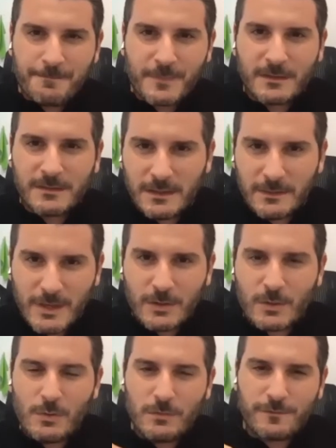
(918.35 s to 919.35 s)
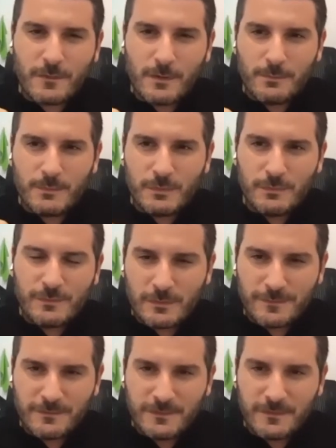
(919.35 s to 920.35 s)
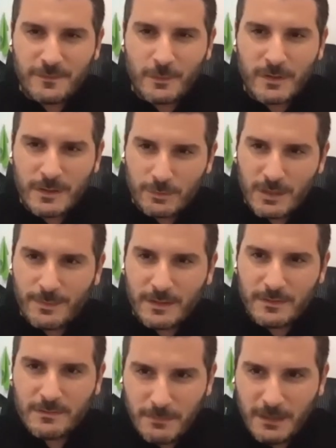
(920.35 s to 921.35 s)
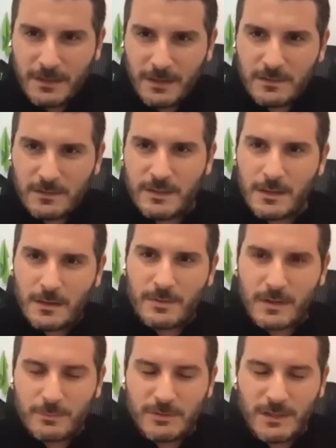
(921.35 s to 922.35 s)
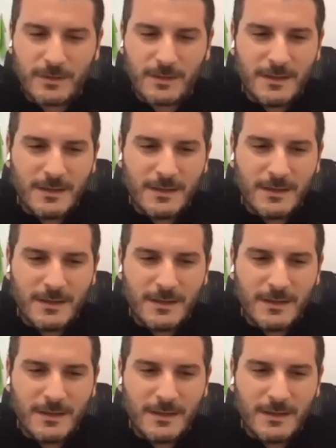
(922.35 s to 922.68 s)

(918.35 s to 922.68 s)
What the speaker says: until you get a call from 2454 in Abu Dhabi, in the media hub in Abu Dhabi,